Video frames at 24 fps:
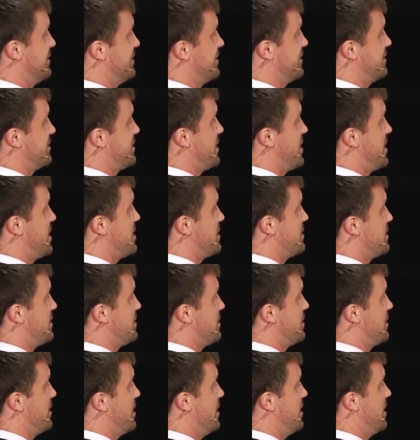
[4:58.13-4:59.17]
Okay,
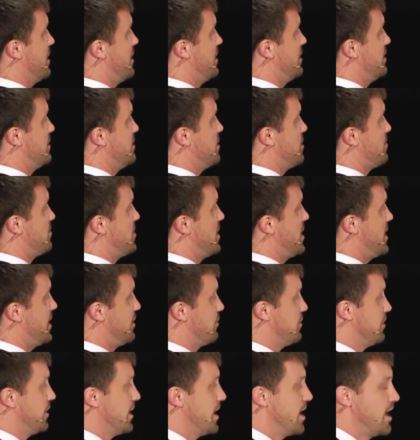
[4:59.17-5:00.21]
and you're paying
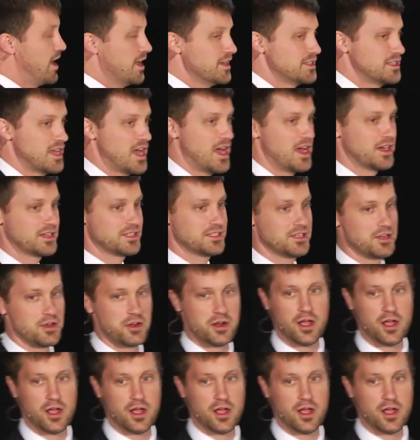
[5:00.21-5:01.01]
really high tax, so you're